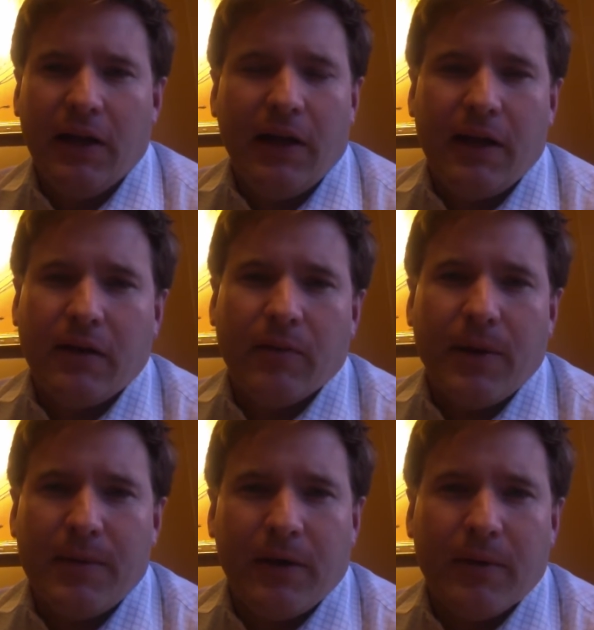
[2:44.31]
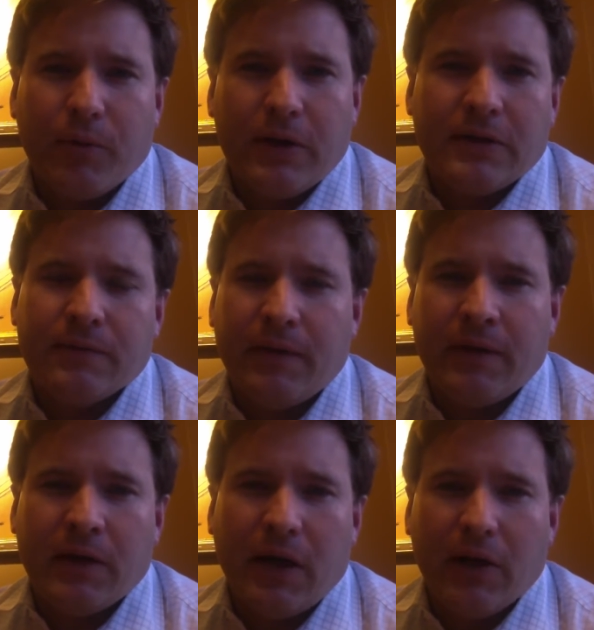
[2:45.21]
And maybe that brings in
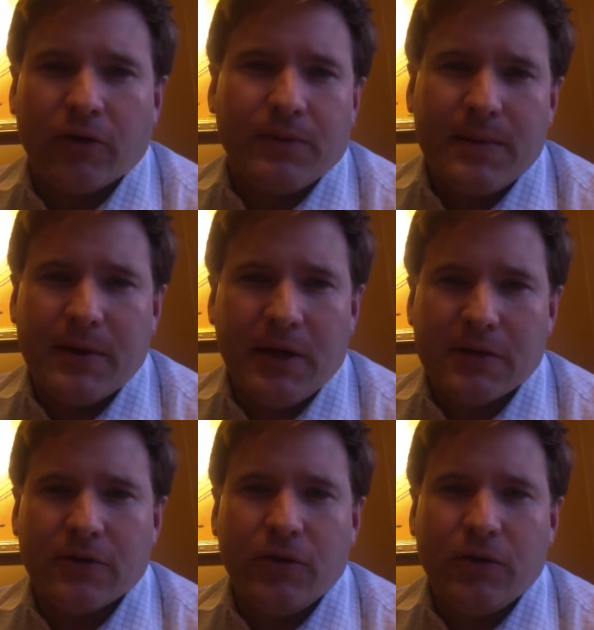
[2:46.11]
$50, maybe it doesn't,